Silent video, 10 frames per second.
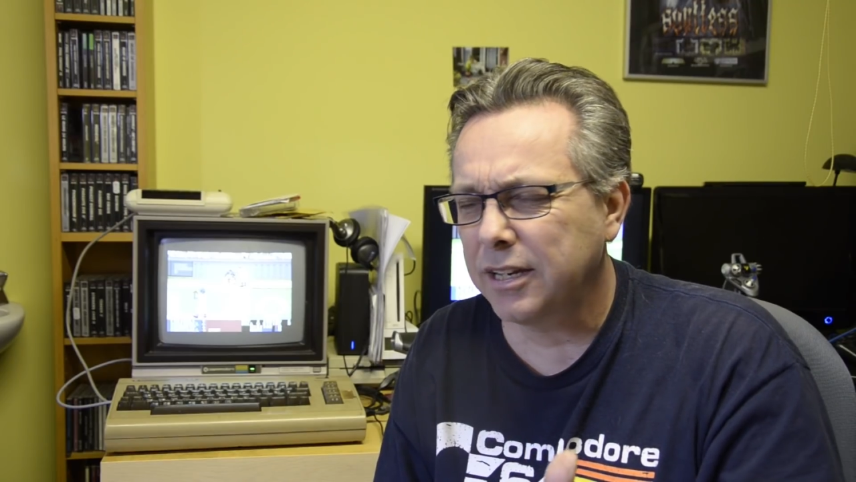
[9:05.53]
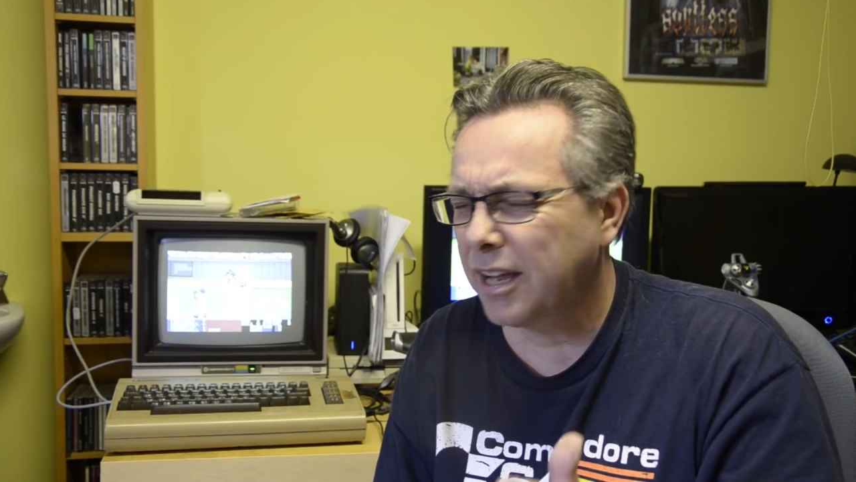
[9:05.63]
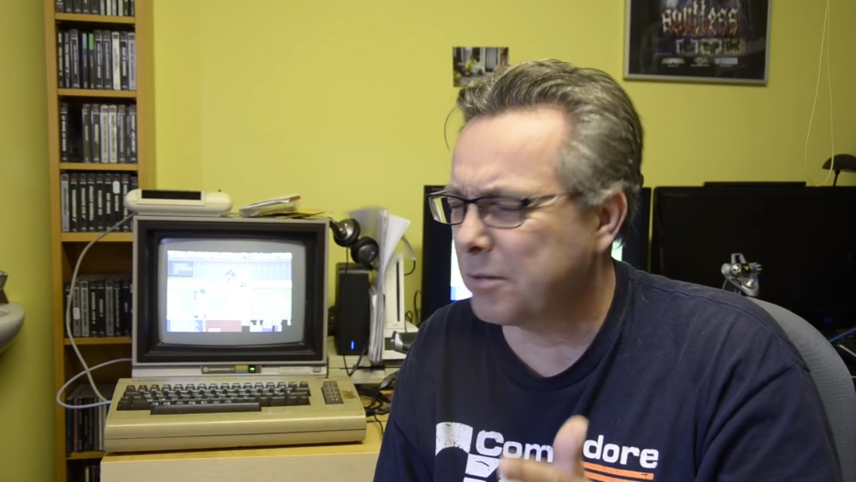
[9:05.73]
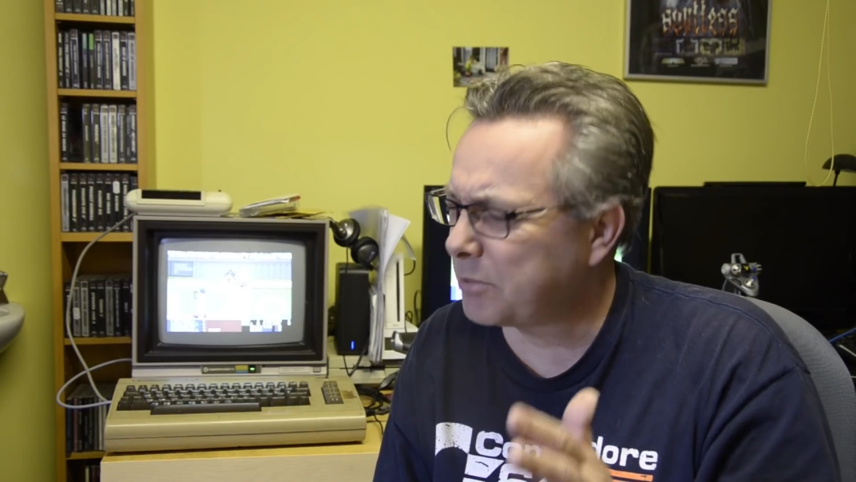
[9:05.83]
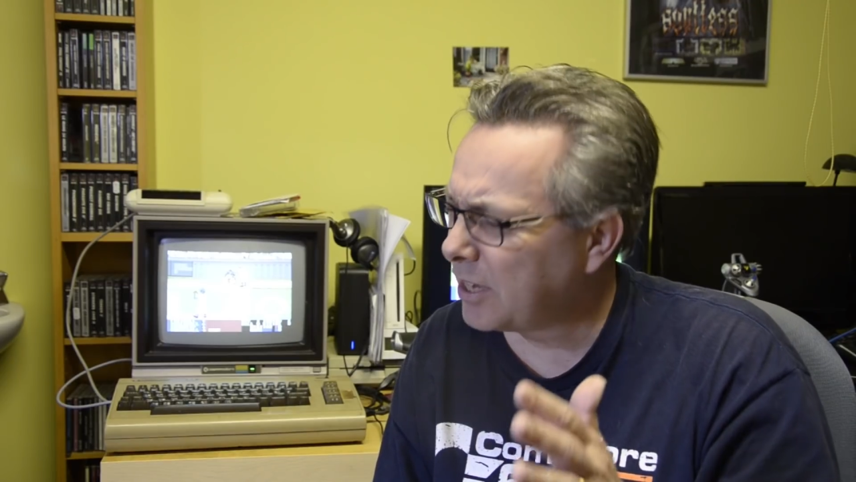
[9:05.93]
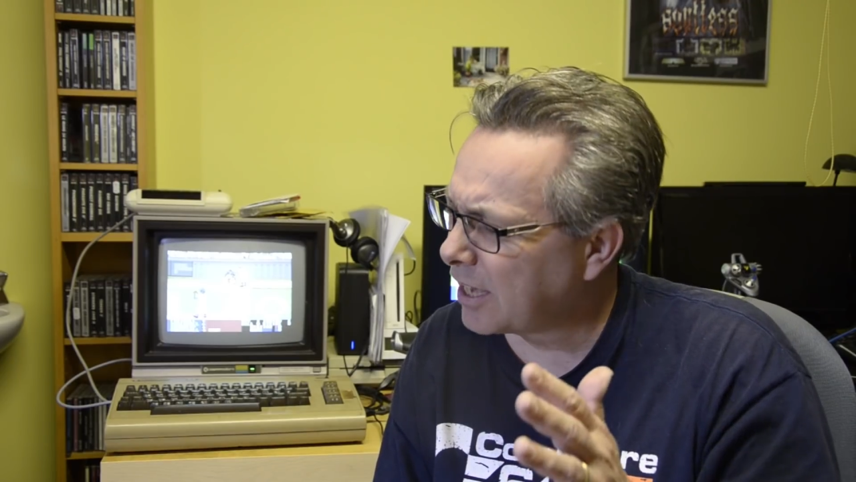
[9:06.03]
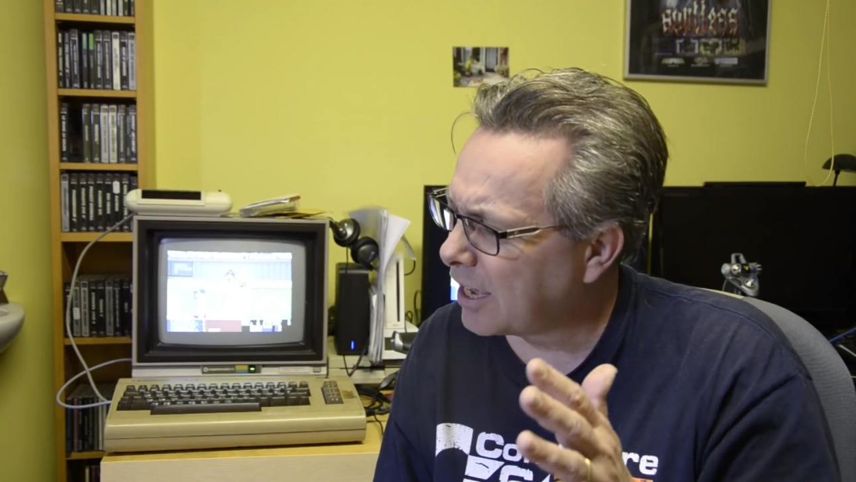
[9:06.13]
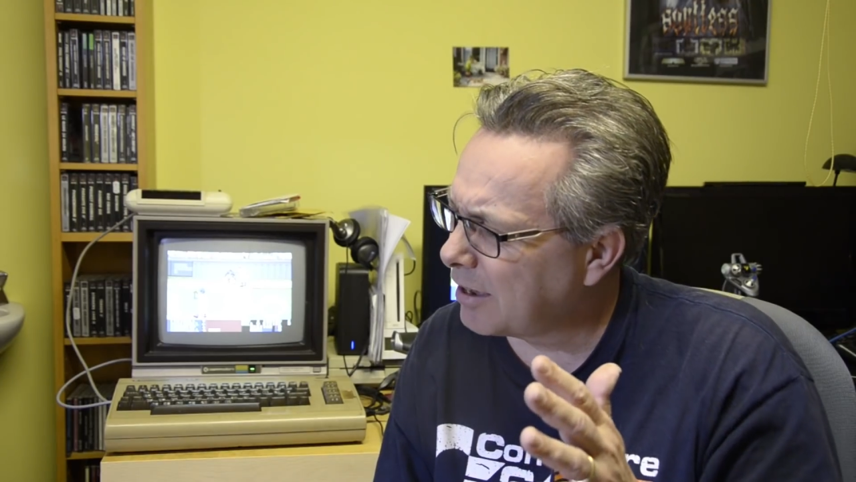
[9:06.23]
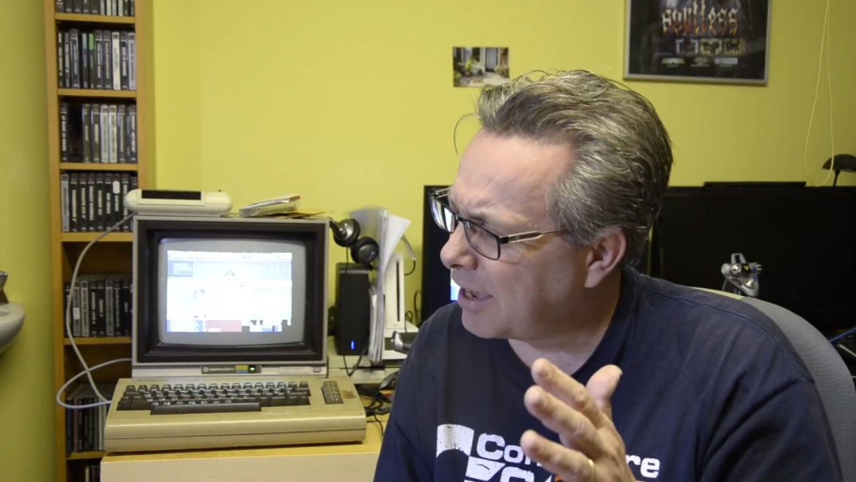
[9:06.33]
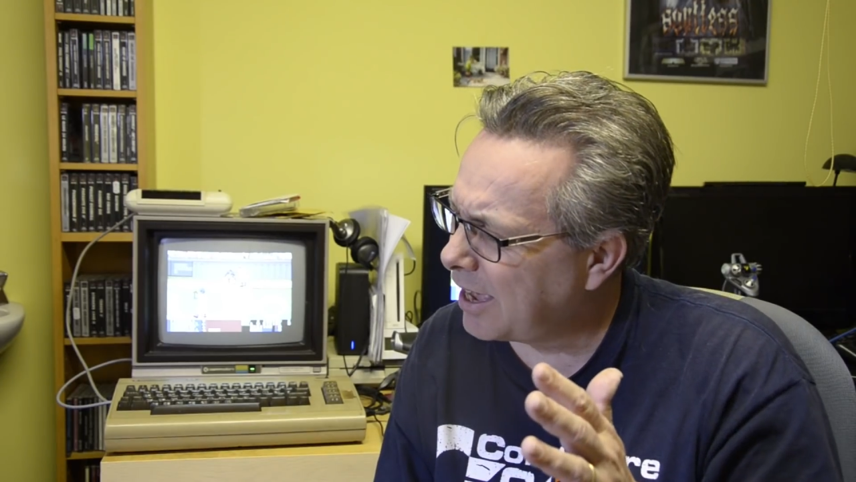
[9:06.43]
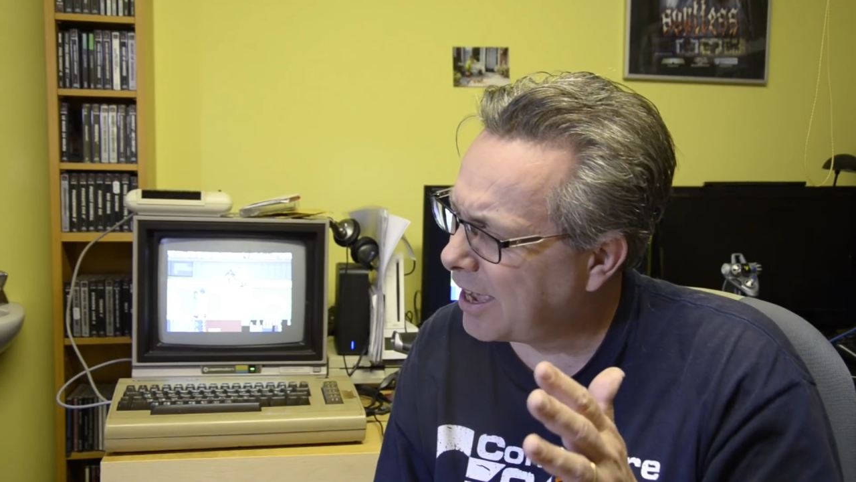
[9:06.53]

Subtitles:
And I'm thinking,